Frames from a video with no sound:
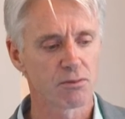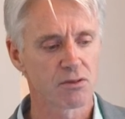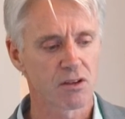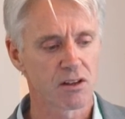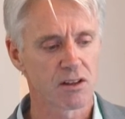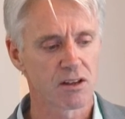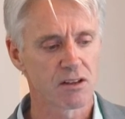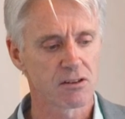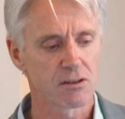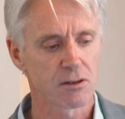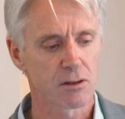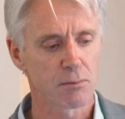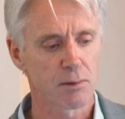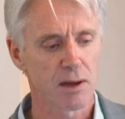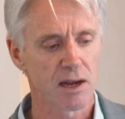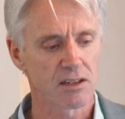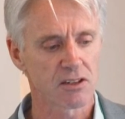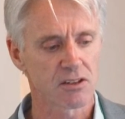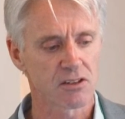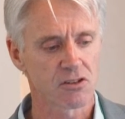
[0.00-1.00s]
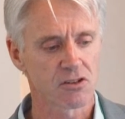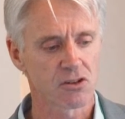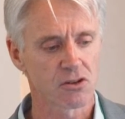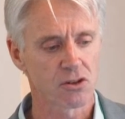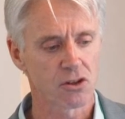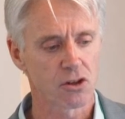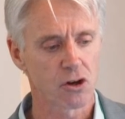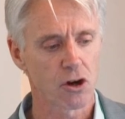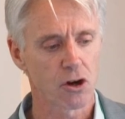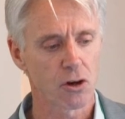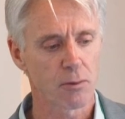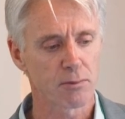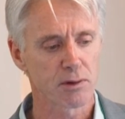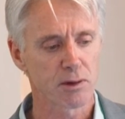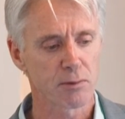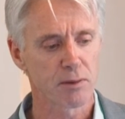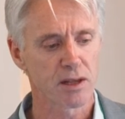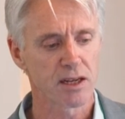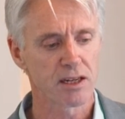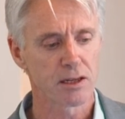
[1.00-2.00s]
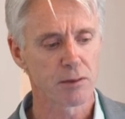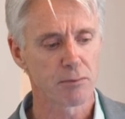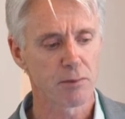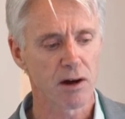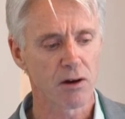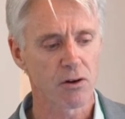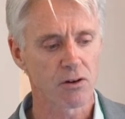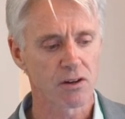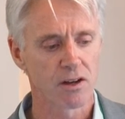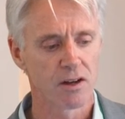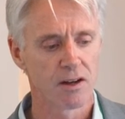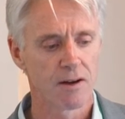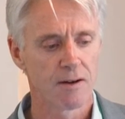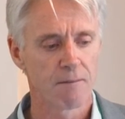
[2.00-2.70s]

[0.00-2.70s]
so these are the patients who are non-optimally debulked,